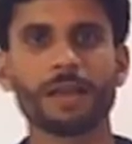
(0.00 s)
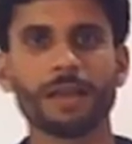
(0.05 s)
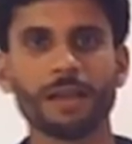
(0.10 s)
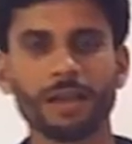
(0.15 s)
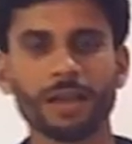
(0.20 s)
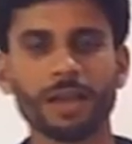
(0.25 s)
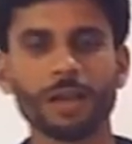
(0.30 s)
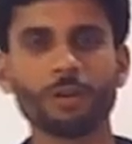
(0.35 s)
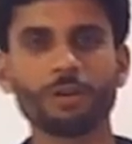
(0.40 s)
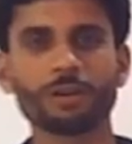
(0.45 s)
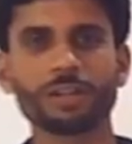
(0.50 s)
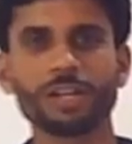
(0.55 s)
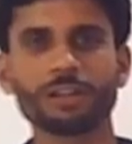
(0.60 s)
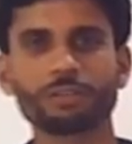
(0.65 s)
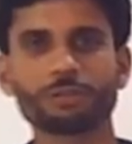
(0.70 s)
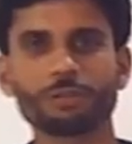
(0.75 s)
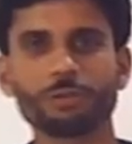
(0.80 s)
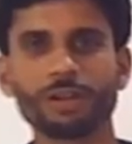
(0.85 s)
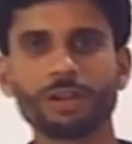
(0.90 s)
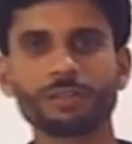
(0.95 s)
Hello dear
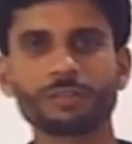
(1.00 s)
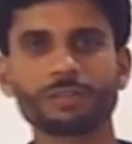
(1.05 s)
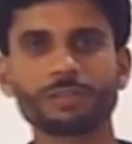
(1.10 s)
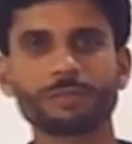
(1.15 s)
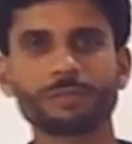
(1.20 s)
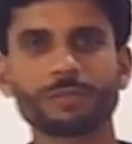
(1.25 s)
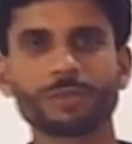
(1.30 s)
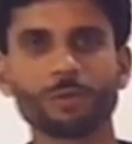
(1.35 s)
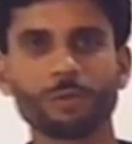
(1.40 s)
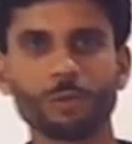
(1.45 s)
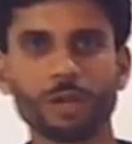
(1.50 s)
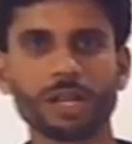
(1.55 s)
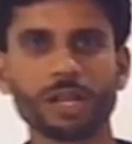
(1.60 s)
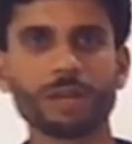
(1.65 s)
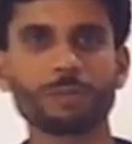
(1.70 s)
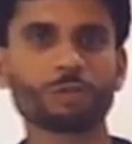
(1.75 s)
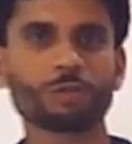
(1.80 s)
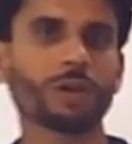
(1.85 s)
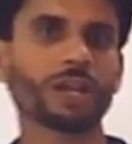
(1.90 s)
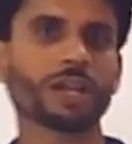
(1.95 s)
students,
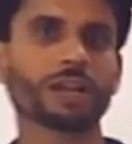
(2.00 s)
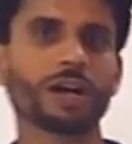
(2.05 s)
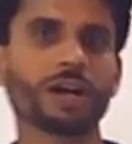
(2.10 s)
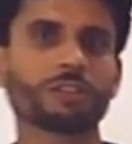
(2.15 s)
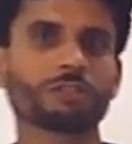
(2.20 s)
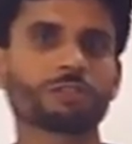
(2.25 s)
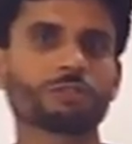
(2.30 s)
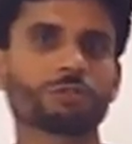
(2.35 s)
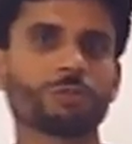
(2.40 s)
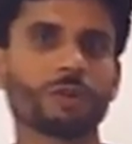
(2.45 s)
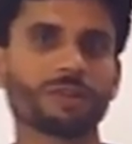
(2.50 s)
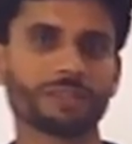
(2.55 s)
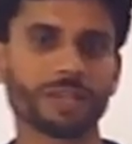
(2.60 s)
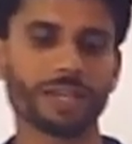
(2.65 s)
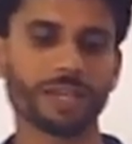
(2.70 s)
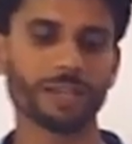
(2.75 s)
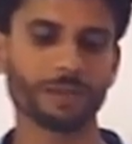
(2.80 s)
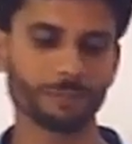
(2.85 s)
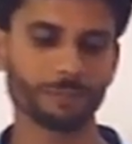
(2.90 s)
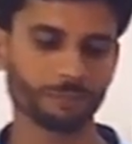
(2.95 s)
welcome to my class once
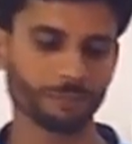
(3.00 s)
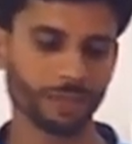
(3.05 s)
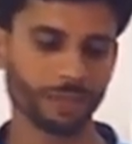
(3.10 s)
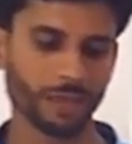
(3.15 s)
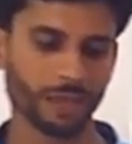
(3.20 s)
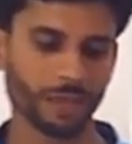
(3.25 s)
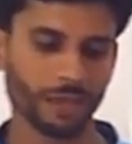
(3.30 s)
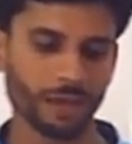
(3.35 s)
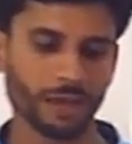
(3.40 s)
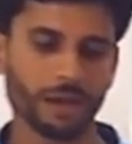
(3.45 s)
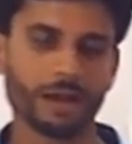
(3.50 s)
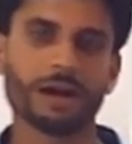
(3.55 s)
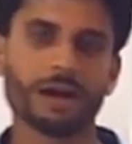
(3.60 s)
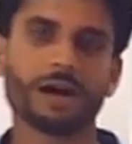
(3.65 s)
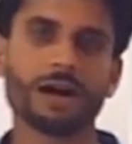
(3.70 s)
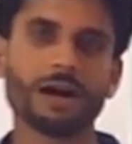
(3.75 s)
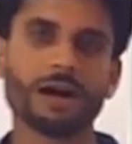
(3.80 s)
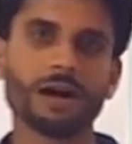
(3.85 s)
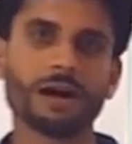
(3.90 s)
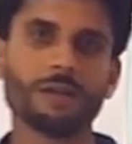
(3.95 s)
again.
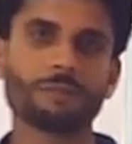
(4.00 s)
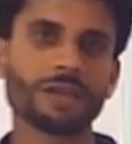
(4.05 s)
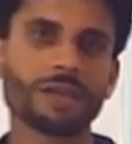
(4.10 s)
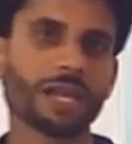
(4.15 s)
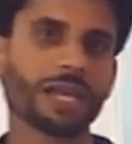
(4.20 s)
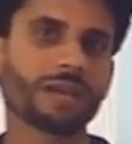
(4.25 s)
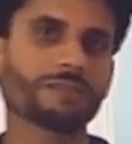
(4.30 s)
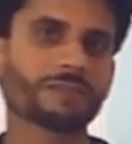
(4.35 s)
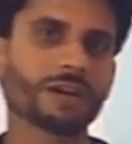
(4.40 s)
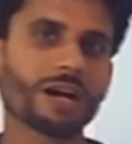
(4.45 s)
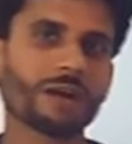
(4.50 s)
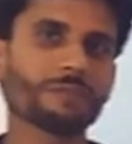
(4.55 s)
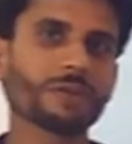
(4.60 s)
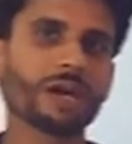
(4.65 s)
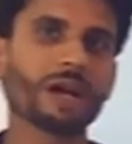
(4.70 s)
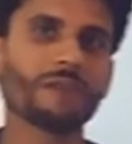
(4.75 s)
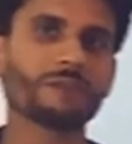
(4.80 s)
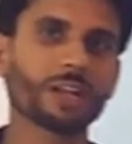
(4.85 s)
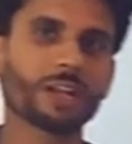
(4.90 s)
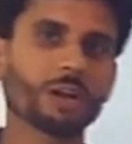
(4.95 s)
I have come
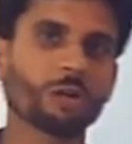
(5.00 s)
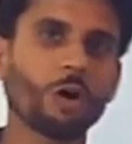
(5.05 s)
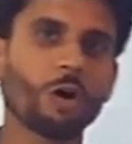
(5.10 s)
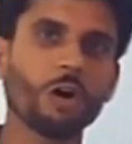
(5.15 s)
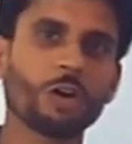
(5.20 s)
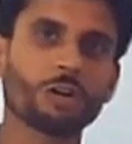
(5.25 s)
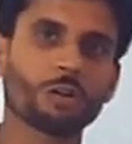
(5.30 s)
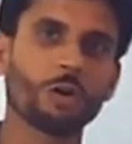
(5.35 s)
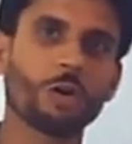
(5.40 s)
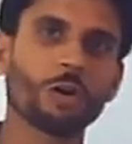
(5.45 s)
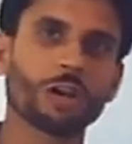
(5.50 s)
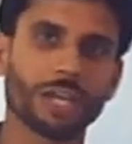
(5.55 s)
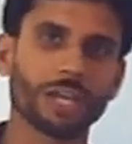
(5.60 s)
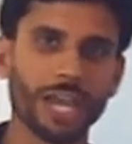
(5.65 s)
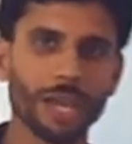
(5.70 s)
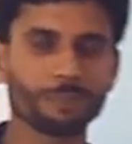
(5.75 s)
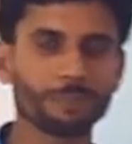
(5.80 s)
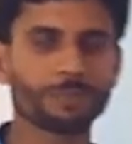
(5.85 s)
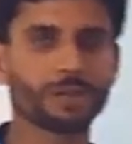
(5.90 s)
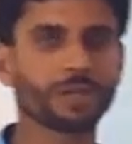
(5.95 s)
after a long
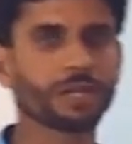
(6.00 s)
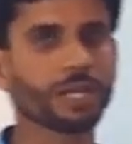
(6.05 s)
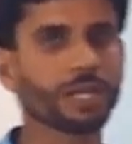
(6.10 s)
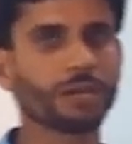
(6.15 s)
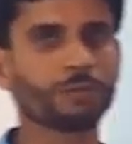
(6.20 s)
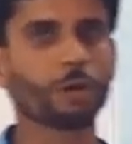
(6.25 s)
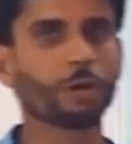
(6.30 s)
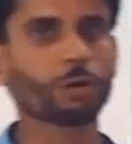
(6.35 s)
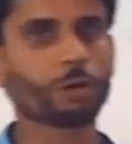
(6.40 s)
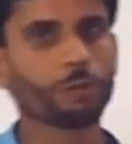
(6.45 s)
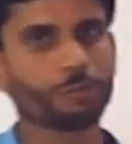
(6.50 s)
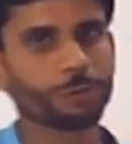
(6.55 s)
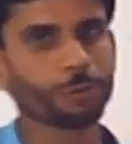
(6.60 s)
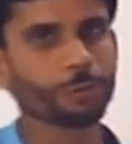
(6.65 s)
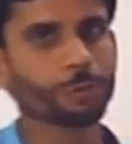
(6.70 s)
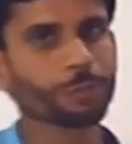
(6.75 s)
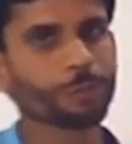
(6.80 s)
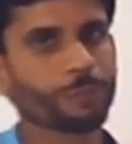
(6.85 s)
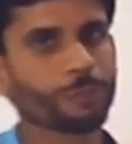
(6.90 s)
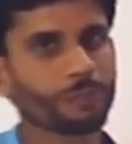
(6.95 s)
gap in front of
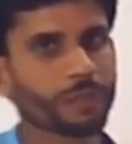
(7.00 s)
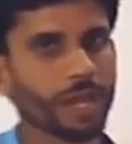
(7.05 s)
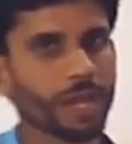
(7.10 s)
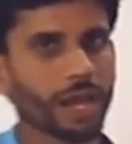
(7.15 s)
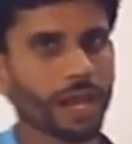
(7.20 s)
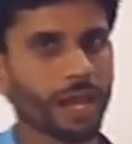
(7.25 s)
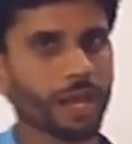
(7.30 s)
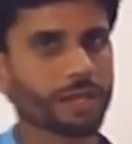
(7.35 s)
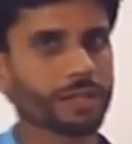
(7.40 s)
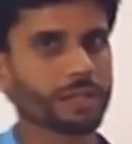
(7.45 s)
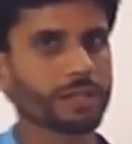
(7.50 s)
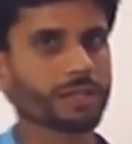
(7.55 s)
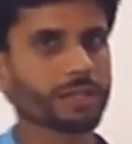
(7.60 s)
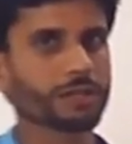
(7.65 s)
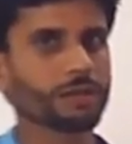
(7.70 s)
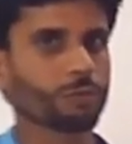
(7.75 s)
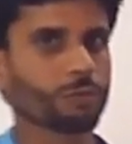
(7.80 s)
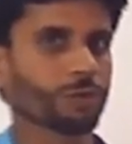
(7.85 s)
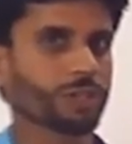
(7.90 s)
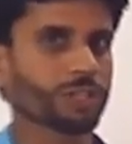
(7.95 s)
you and
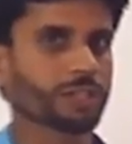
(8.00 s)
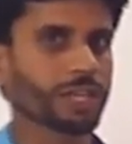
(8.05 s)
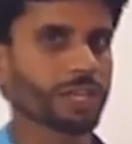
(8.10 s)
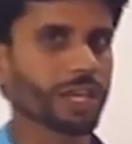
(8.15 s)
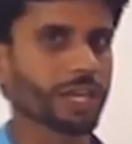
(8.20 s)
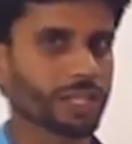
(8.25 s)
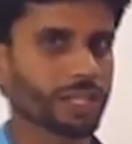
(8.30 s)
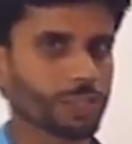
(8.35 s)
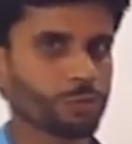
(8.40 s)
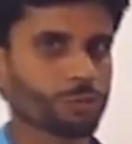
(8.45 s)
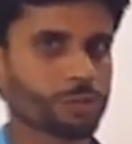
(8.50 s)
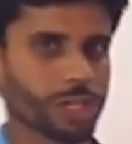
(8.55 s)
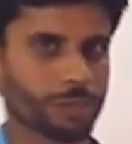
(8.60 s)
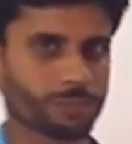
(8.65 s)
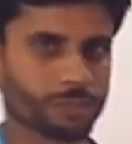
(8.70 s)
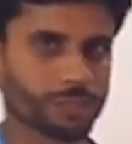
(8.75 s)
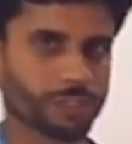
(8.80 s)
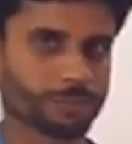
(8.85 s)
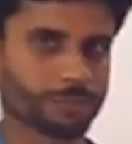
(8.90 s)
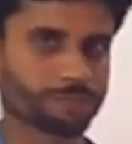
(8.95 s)
with a new
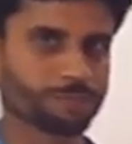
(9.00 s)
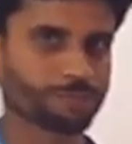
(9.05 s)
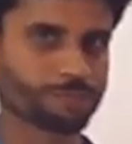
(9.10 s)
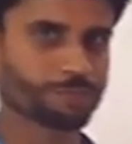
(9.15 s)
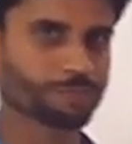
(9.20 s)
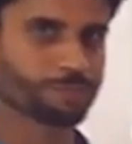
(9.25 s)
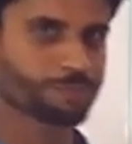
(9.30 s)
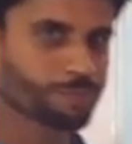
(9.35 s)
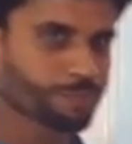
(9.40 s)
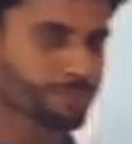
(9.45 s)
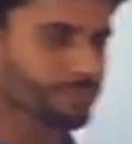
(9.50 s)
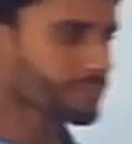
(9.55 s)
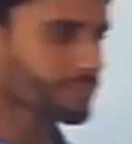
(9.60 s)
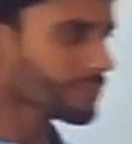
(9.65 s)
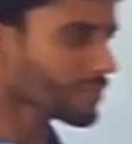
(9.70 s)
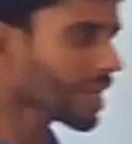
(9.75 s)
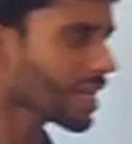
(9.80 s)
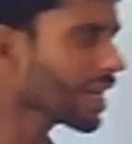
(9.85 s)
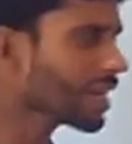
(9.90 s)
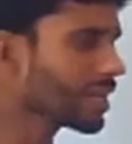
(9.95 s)
chapter,
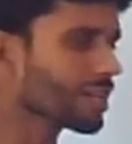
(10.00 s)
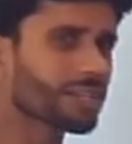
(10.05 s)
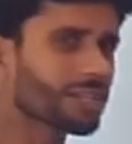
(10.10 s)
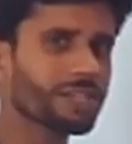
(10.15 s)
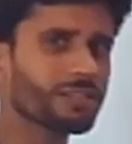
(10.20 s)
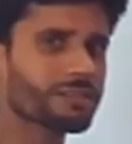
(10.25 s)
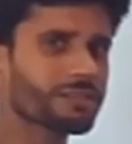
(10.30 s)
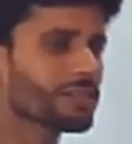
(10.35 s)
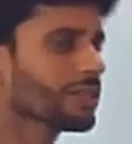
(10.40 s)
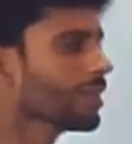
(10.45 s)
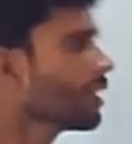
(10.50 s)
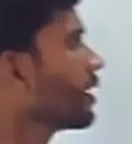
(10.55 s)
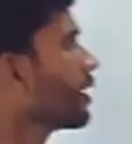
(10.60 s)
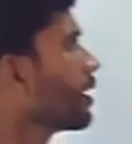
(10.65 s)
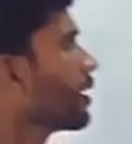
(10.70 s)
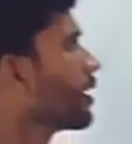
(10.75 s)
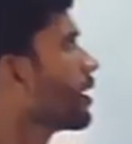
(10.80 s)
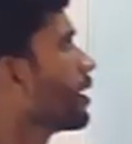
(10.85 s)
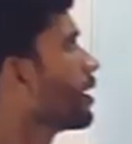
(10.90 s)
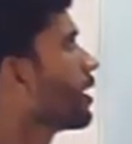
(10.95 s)
and it is
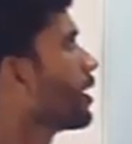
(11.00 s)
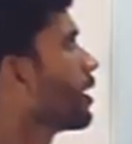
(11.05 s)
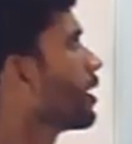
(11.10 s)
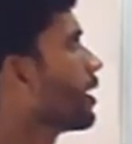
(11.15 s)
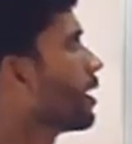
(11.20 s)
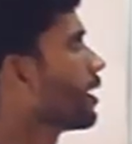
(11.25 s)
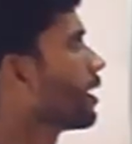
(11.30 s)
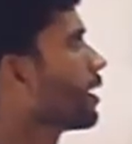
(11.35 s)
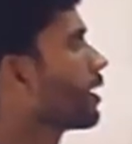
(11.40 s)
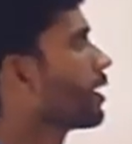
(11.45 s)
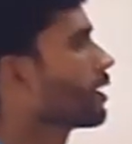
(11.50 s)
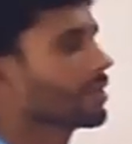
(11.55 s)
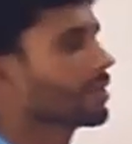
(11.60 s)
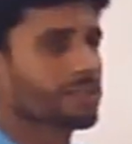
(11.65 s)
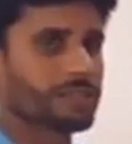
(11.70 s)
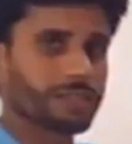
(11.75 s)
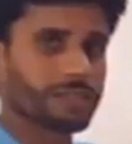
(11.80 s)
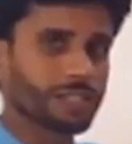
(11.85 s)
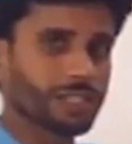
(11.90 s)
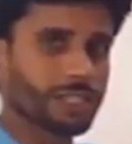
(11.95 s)

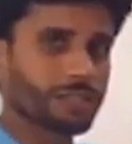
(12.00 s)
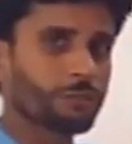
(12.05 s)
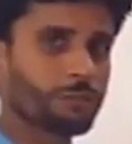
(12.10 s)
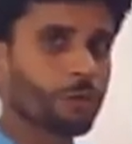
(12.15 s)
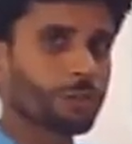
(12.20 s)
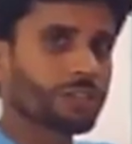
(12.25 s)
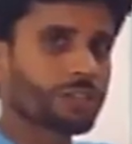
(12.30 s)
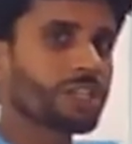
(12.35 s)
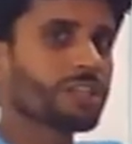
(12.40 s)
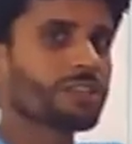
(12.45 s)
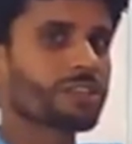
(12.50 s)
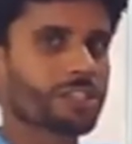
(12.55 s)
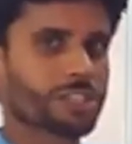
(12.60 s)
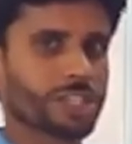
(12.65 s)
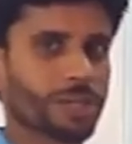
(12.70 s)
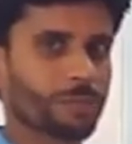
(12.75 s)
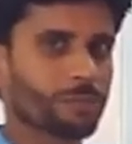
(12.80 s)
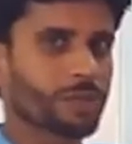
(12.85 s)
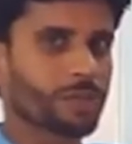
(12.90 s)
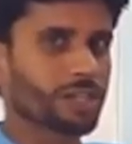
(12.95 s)
the 14th
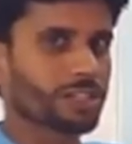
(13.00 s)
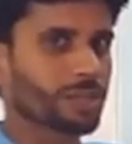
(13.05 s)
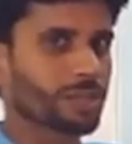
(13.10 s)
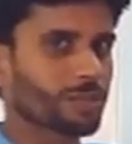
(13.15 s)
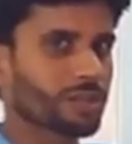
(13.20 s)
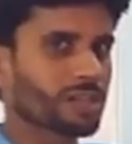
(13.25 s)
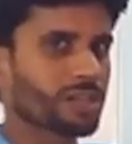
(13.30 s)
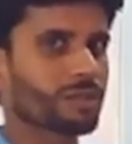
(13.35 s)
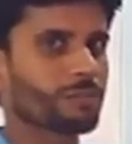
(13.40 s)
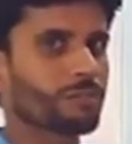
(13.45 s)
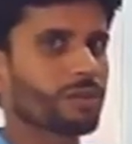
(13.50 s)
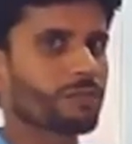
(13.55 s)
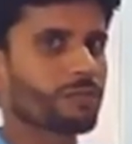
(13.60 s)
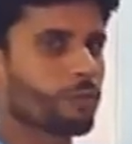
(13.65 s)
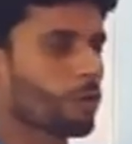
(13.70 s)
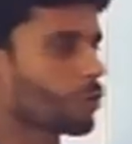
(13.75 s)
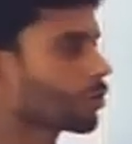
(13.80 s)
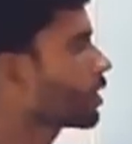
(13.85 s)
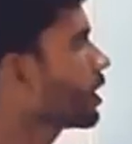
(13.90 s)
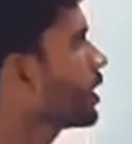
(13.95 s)
chapter, chapter number
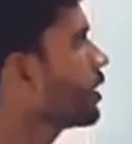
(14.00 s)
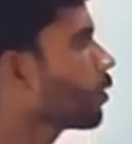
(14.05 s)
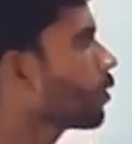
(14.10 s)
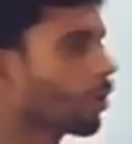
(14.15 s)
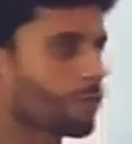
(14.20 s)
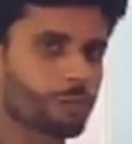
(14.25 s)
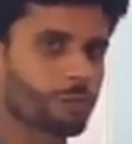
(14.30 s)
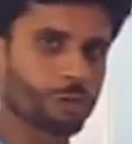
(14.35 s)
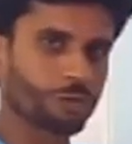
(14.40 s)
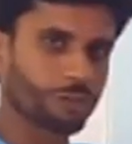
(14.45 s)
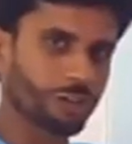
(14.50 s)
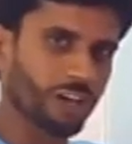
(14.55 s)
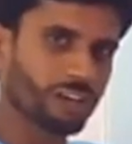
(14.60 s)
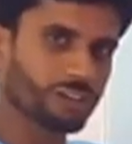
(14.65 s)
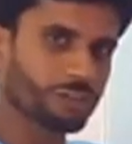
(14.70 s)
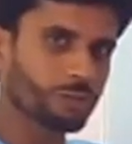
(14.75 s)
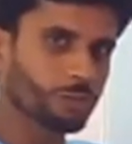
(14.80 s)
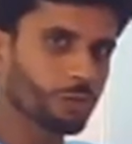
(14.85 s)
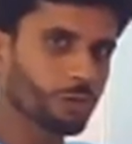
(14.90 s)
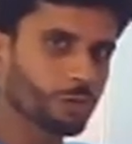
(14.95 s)
14 of your
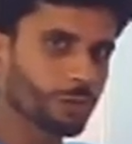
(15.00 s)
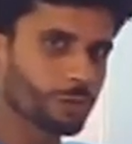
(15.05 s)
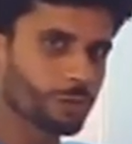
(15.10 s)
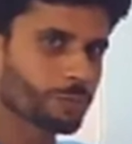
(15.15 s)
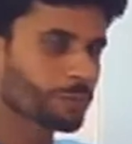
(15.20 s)
textbook,